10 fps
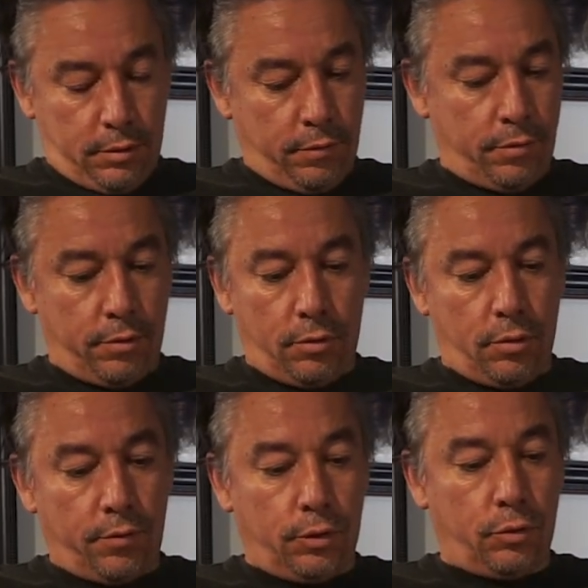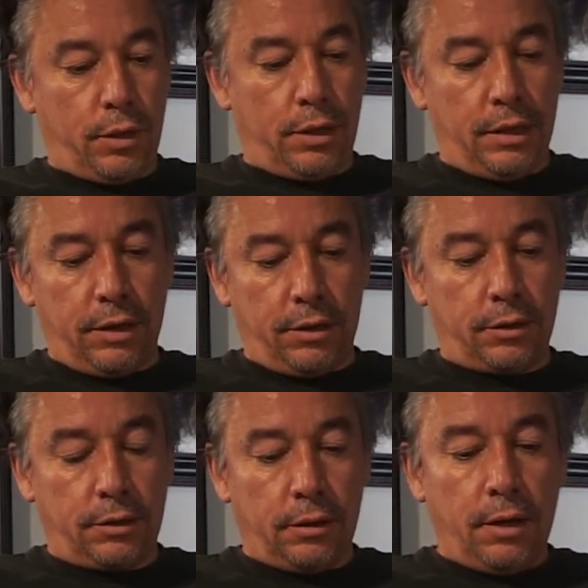for over 20
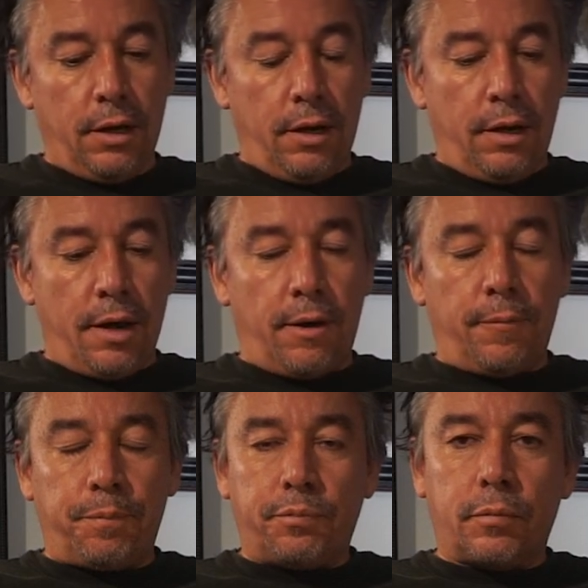years. Now,